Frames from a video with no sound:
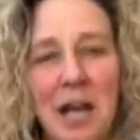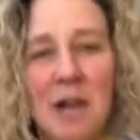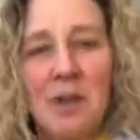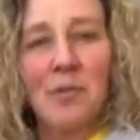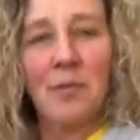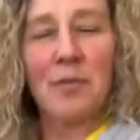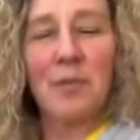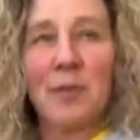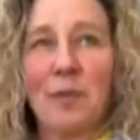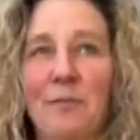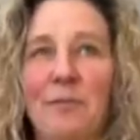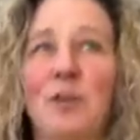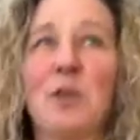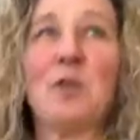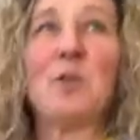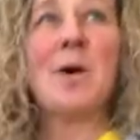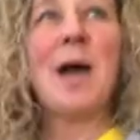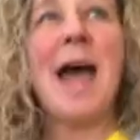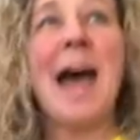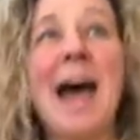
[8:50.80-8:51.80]
If you
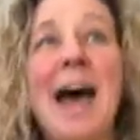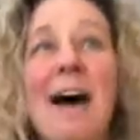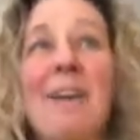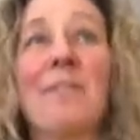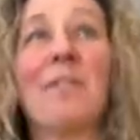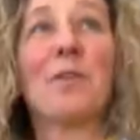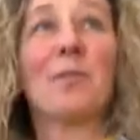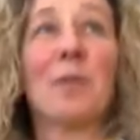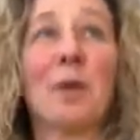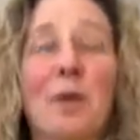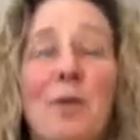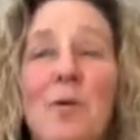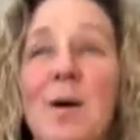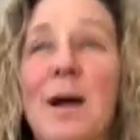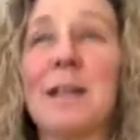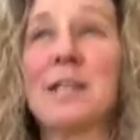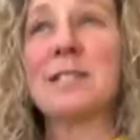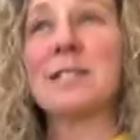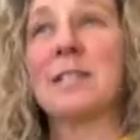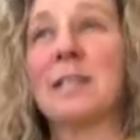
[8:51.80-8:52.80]
have a
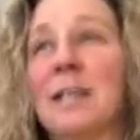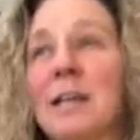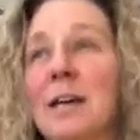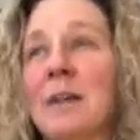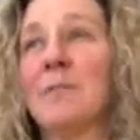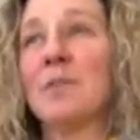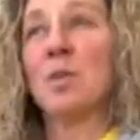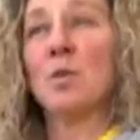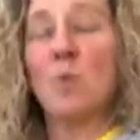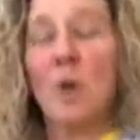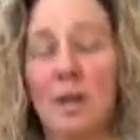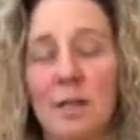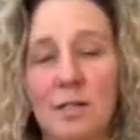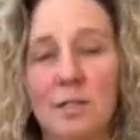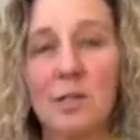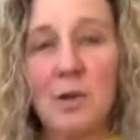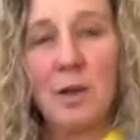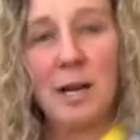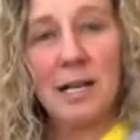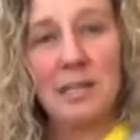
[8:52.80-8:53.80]
request, if you want to
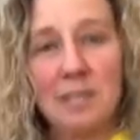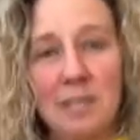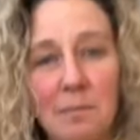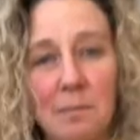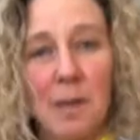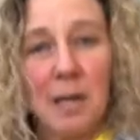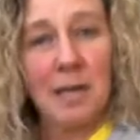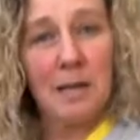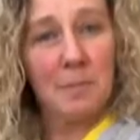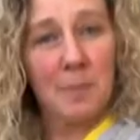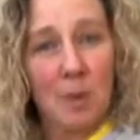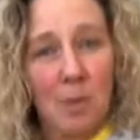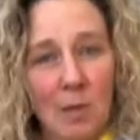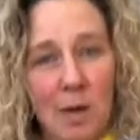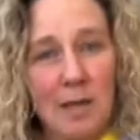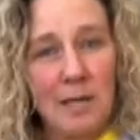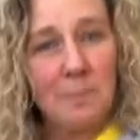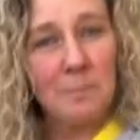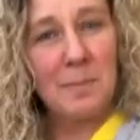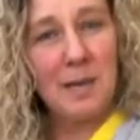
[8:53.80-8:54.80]
donate some money but want
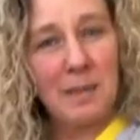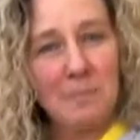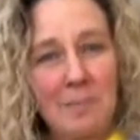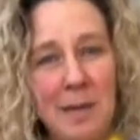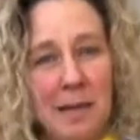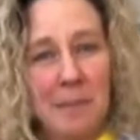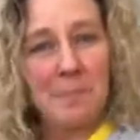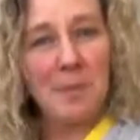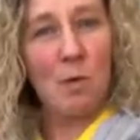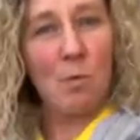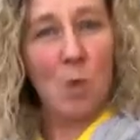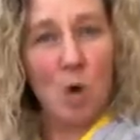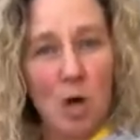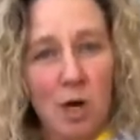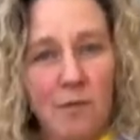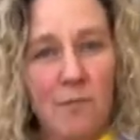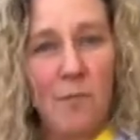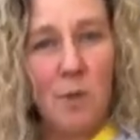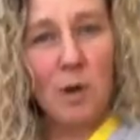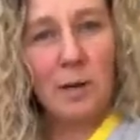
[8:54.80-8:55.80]
to make me work
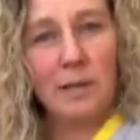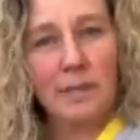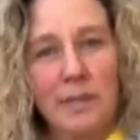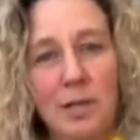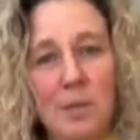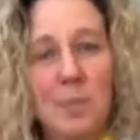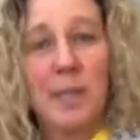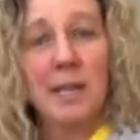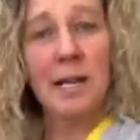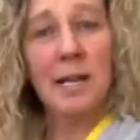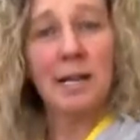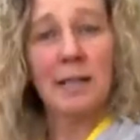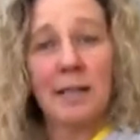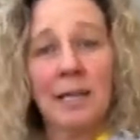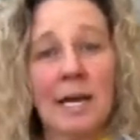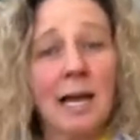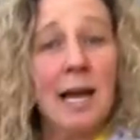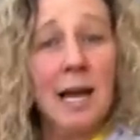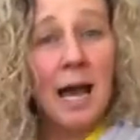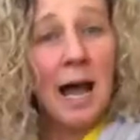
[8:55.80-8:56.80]
for it a little bit,
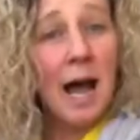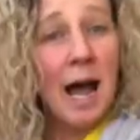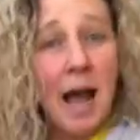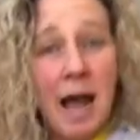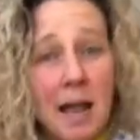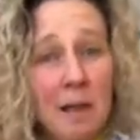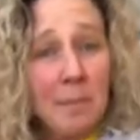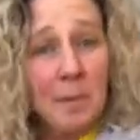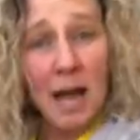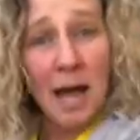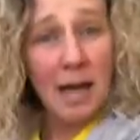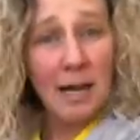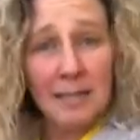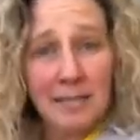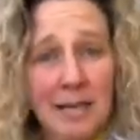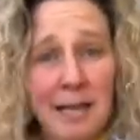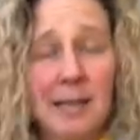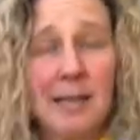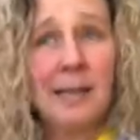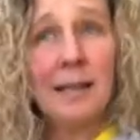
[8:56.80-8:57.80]
I am not,
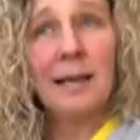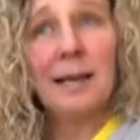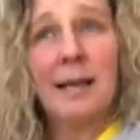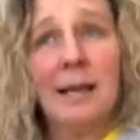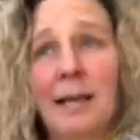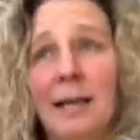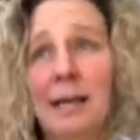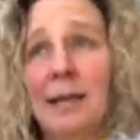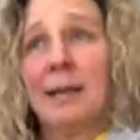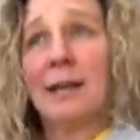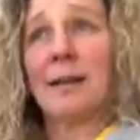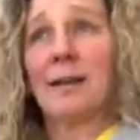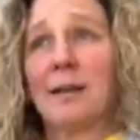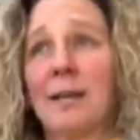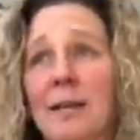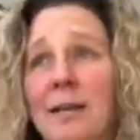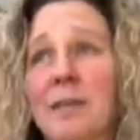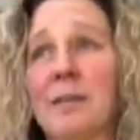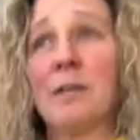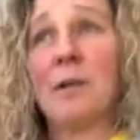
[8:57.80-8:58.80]

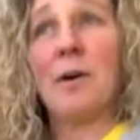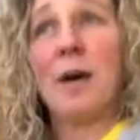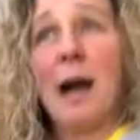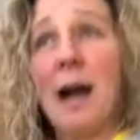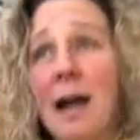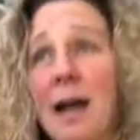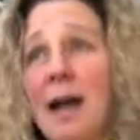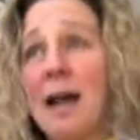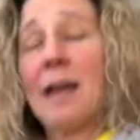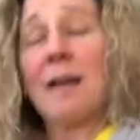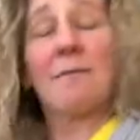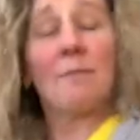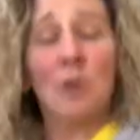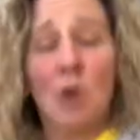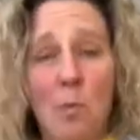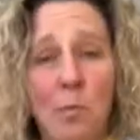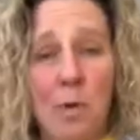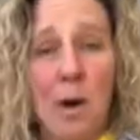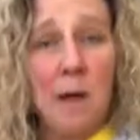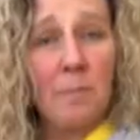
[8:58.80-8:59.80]
I have no
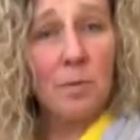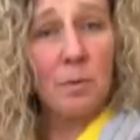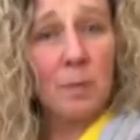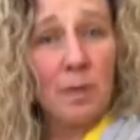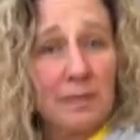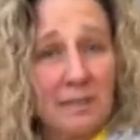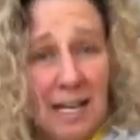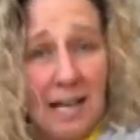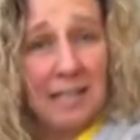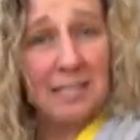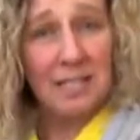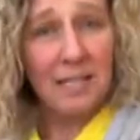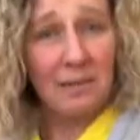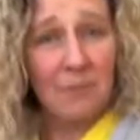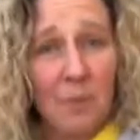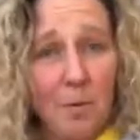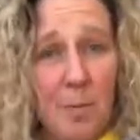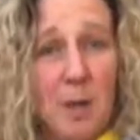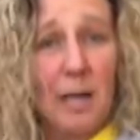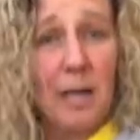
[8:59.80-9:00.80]
problem with dancing for
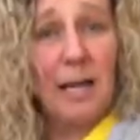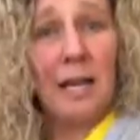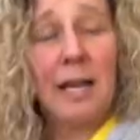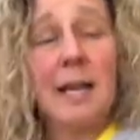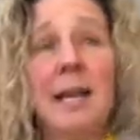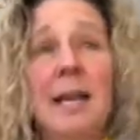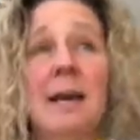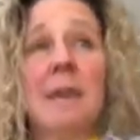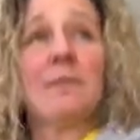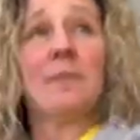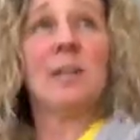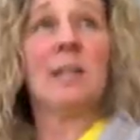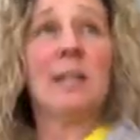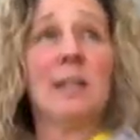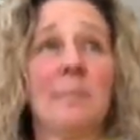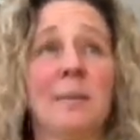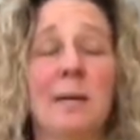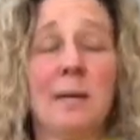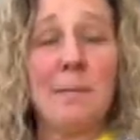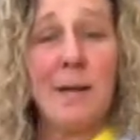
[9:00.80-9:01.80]
money. If you need me to
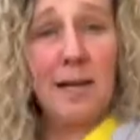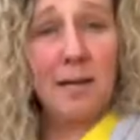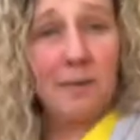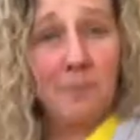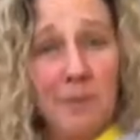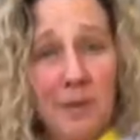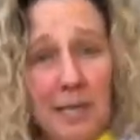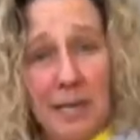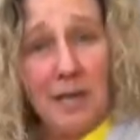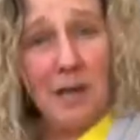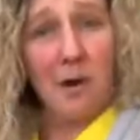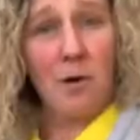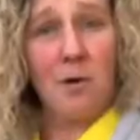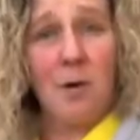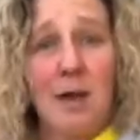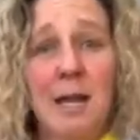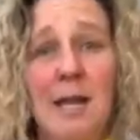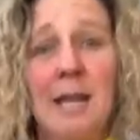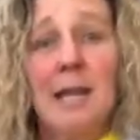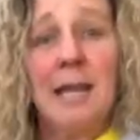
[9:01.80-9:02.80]
make a video,
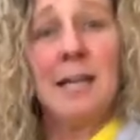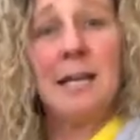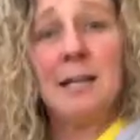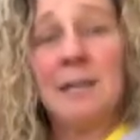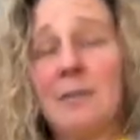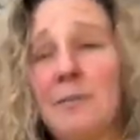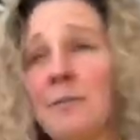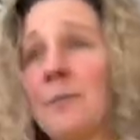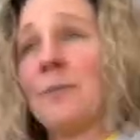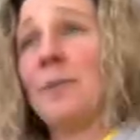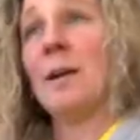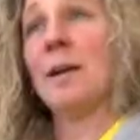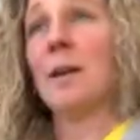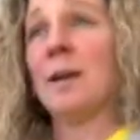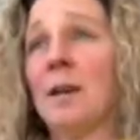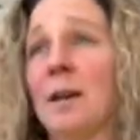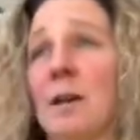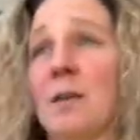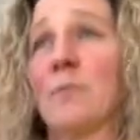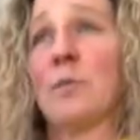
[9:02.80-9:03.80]
if
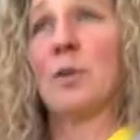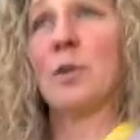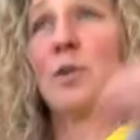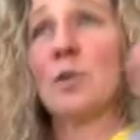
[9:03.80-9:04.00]
for your